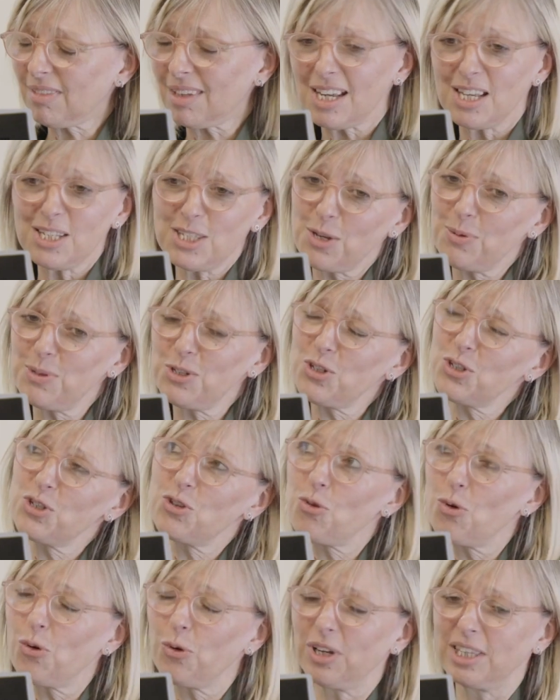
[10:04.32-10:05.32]
So it was just
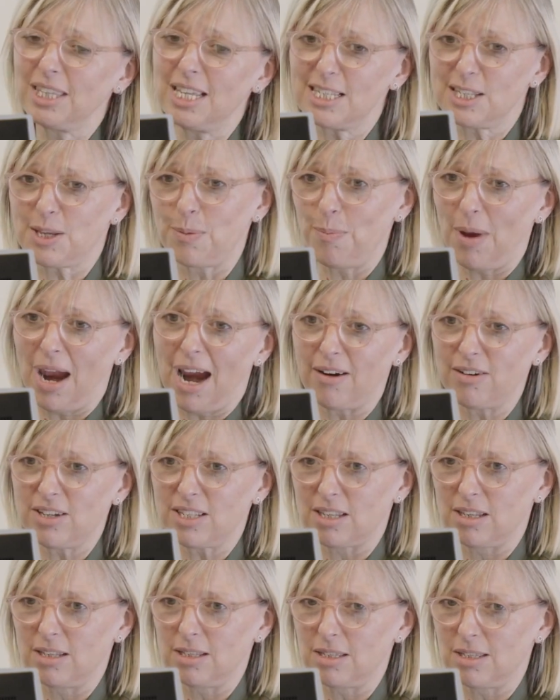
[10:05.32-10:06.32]
drawing these
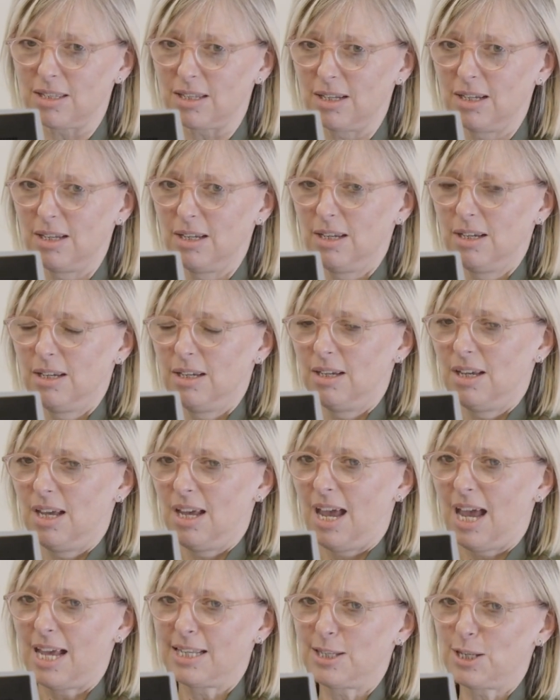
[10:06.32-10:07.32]

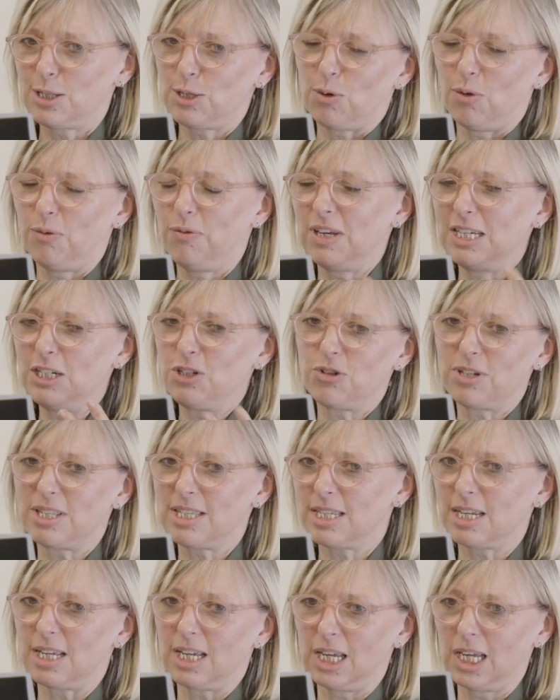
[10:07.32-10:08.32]
comparisons as a sort of
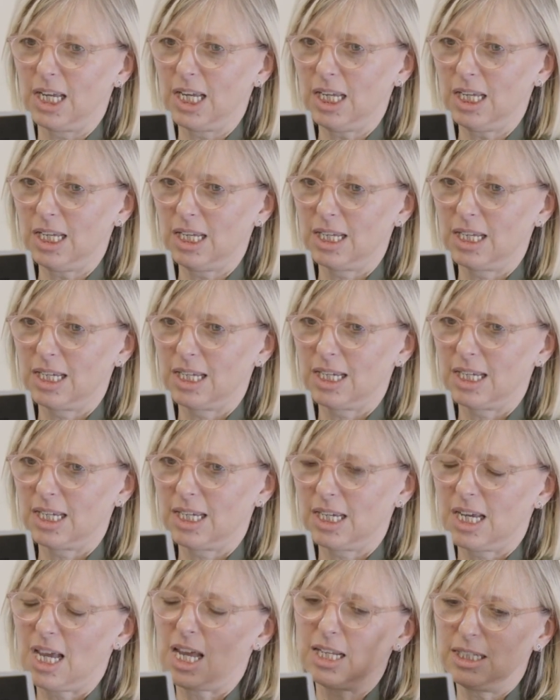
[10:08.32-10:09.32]
interesting
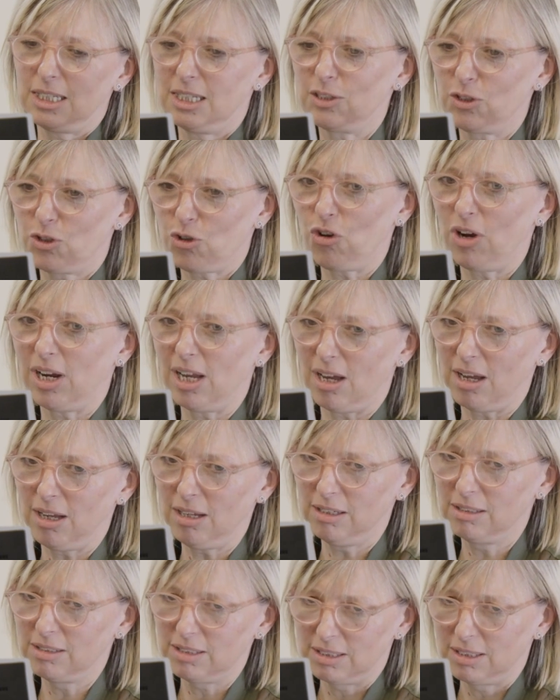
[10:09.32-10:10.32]
kind of little trigger
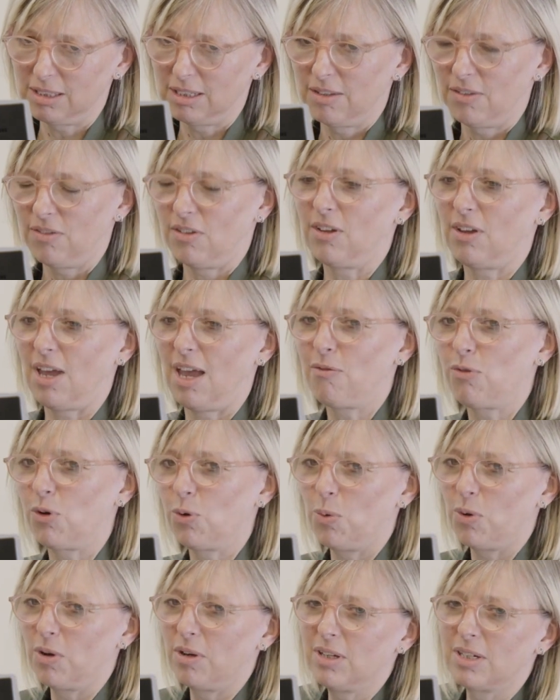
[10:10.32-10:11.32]
that
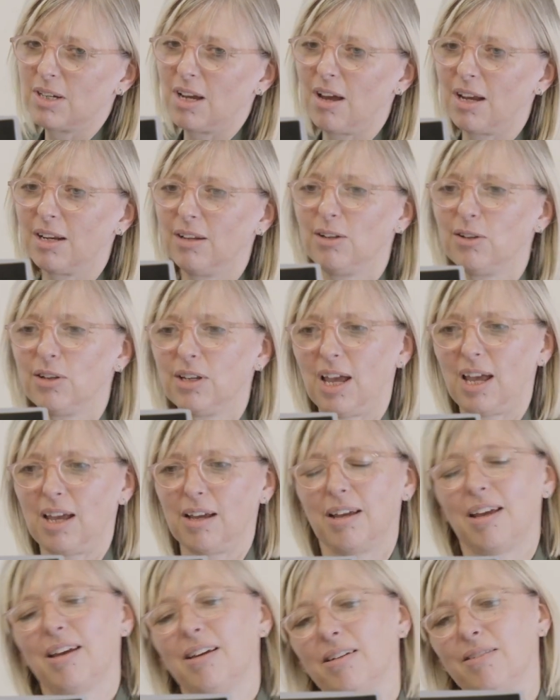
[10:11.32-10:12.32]
everyone could kind of look at
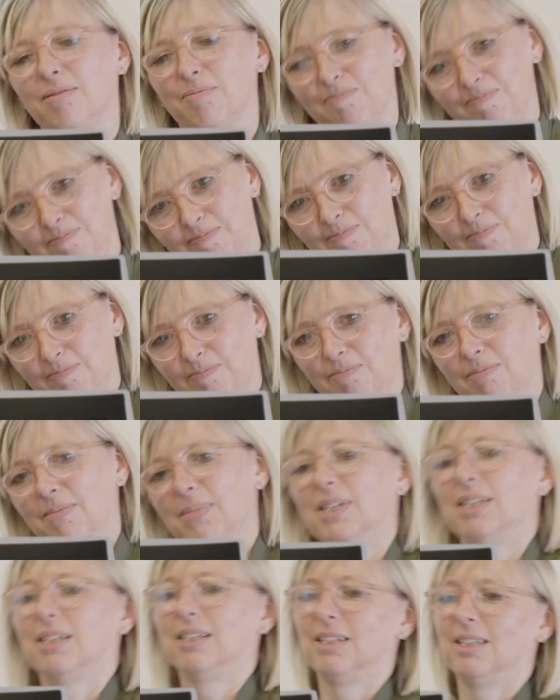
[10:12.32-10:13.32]
and go,
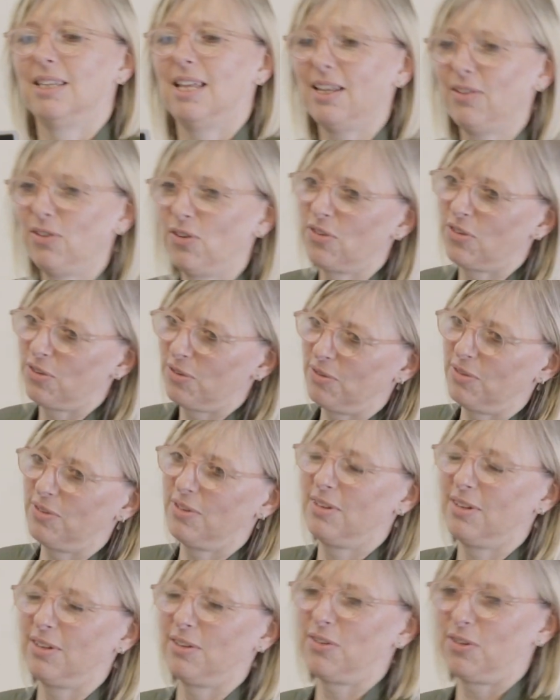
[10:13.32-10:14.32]

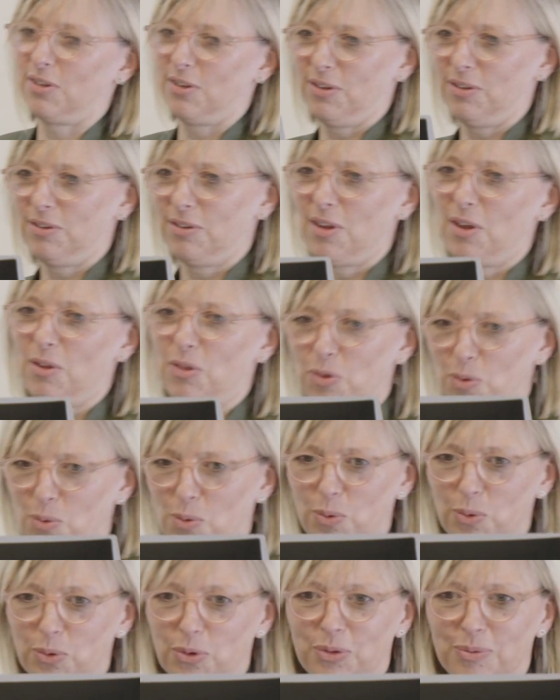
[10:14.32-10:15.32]
that's a
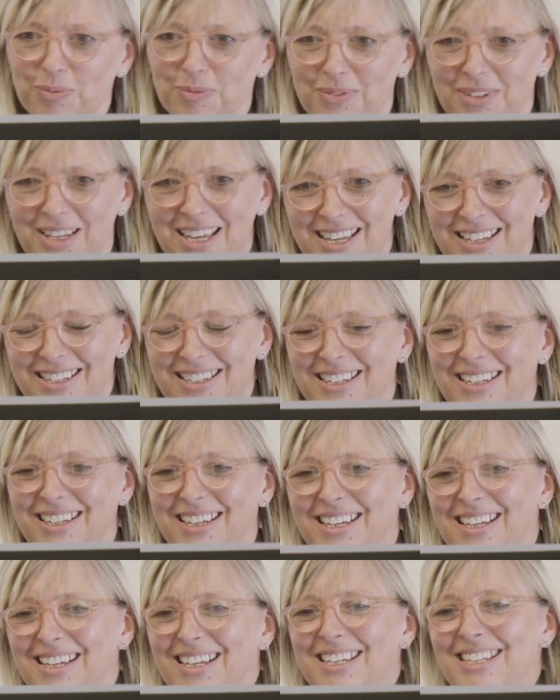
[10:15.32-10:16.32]
thought.
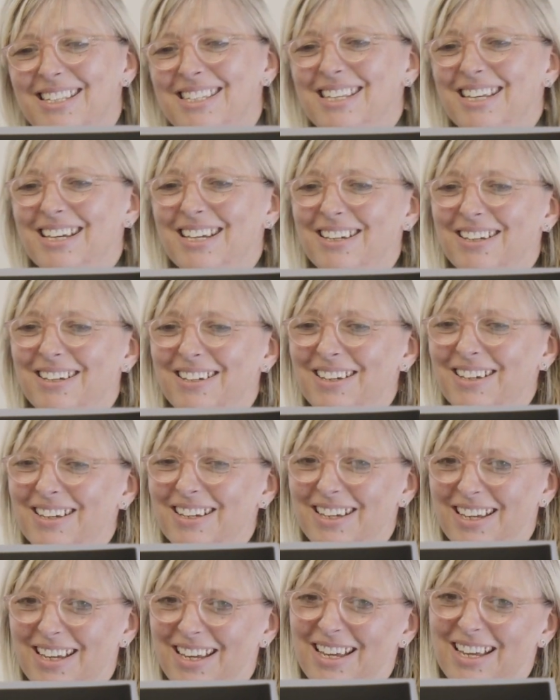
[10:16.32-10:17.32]
So,
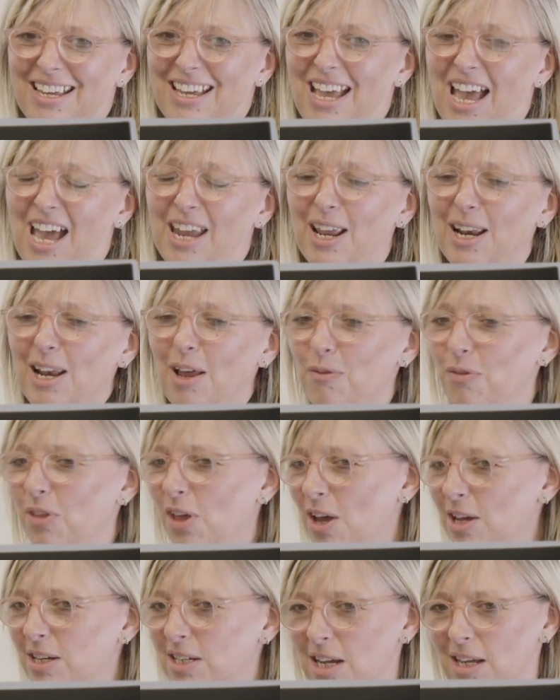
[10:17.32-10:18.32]
and I love the
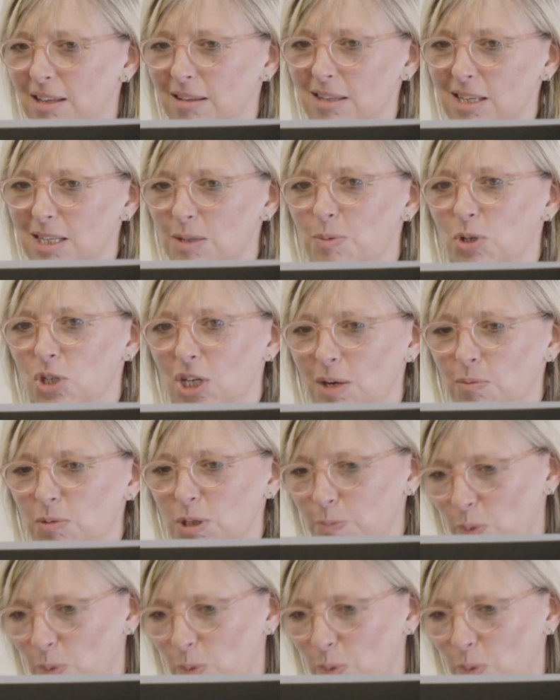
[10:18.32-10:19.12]
idea that this machine was